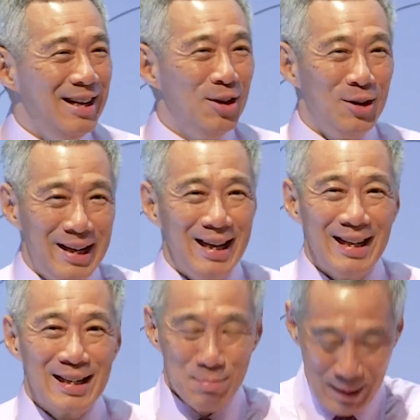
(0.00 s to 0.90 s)
Lee Yong had
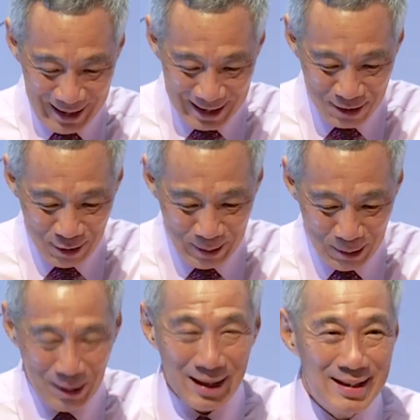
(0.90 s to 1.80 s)
explained this to me
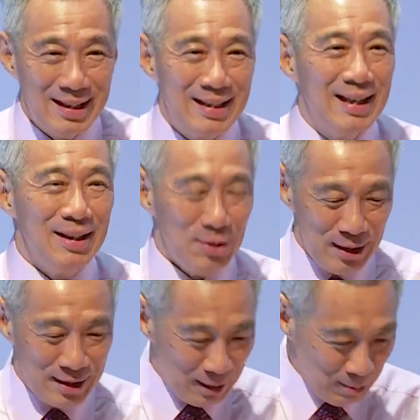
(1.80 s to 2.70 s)
once. He said, The
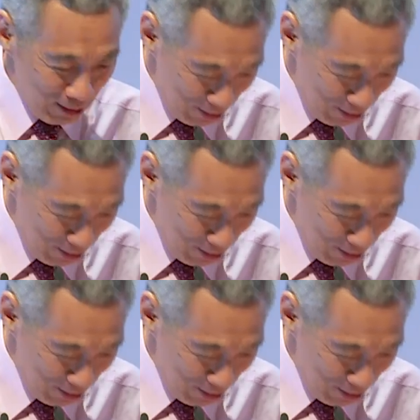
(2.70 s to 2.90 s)
only trouble